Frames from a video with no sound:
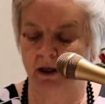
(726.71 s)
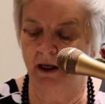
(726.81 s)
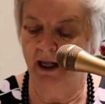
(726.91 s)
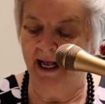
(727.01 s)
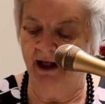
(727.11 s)

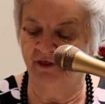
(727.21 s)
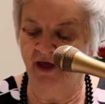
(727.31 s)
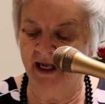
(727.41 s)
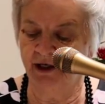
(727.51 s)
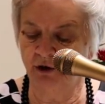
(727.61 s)

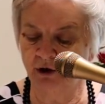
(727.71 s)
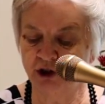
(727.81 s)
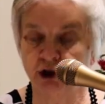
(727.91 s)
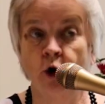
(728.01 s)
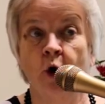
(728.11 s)
that
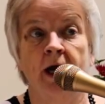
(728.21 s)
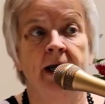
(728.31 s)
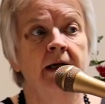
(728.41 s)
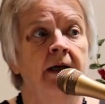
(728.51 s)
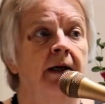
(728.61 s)
your
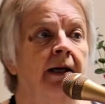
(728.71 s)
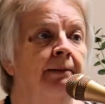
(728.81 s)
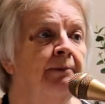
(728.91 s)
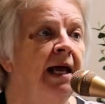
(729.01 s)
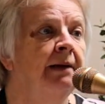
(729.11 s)
joy
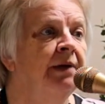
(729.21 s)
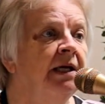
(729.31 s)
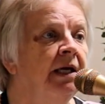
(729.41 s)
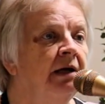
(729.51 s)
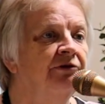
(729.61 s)
may
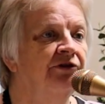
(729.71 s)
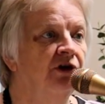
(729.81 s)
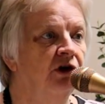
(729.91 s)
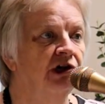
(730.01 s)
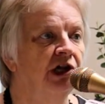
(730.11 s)
be
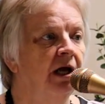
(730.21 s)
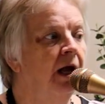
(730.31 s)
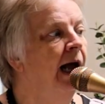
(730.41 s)
full.